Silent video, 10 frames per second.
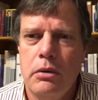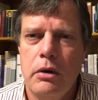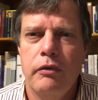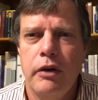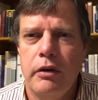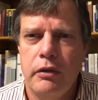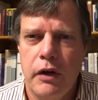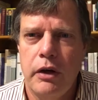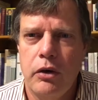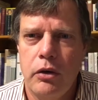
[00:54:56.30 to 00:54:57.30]
very,
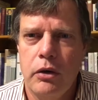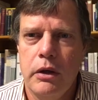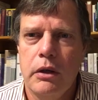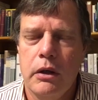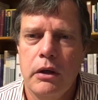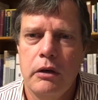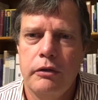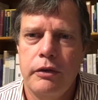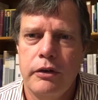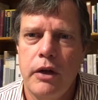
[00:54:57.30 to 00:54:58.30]
very early
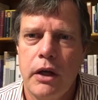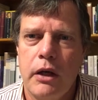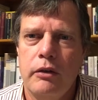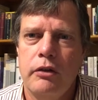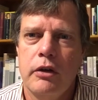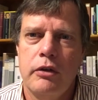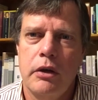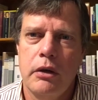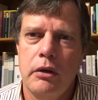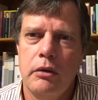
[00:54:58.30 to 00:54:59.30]
first decade,
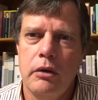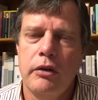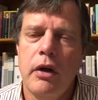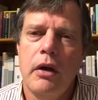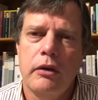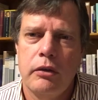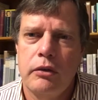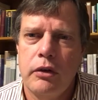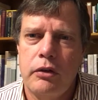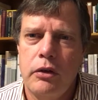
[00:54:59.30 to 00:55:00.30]
1600s, so
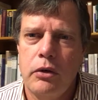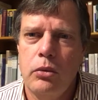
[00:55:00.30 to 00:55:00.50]
1601,